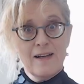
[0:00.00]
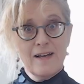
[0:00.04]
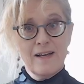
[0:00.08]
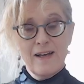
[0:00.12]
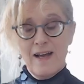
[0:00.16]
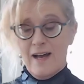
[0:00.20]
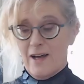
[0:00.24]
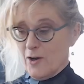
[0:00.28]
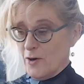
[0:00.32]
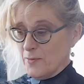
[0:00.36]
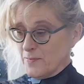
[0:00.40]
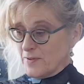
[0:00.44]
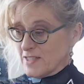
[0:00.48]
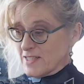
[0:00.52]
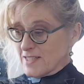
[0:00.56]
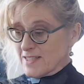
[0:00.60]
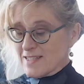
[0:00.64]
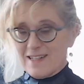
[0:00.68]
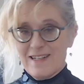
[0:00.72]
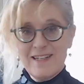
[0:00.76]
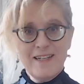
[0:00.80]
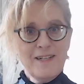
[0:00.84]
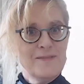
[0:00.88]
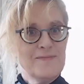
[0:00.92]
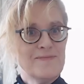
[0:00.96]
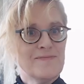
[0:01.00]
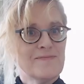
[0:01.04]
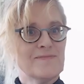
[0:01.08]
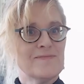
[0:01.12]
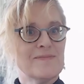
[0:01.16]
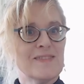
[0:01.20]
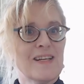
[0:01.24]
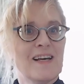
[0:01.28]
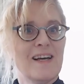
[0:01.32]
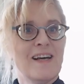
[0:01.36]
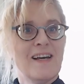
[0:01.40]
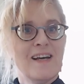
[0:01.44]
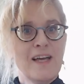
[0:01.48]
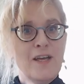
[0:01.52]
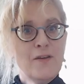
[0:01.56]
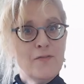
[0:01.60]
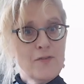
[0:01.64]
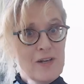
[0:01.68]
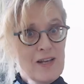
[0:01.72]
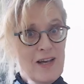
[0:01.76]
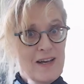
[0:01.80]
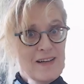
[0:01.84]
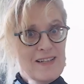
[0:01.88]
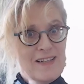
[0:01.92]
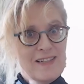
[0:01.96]
I hope this is clear. If
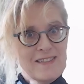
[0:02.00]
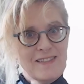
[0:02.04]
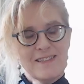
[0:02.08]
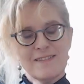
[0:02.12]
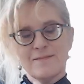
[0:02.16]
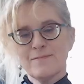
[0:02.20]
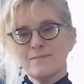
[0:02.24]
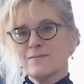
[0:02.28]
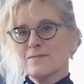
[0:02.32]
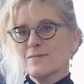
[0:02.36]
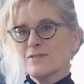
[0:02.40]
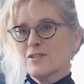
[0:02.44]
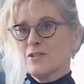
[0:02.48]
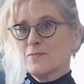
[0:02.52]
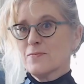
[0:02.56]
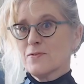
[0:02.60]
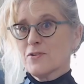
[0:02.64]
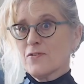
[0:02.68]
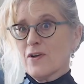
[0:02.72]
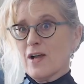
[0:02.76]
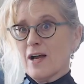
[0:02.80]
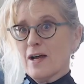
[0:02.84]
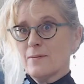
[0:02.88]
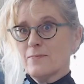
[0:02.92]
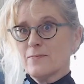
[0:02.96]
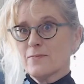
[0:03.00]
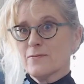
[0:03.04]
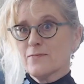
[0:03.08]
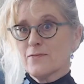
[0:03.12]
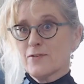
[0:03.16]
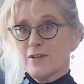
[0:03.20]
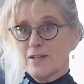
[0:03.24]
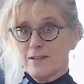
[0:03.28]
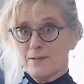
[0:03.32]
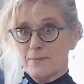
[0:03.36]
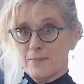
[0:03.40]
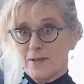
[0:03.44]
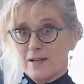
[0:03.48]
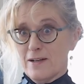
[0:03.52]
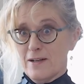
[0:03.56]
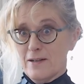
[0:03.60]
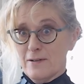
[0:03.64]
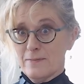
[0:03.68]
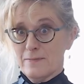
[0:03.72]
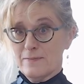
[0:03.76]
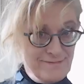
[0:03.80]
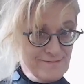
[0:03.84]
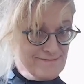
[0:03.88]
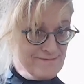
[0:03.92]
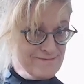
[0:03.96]
you like it, subscribe, ring the bell,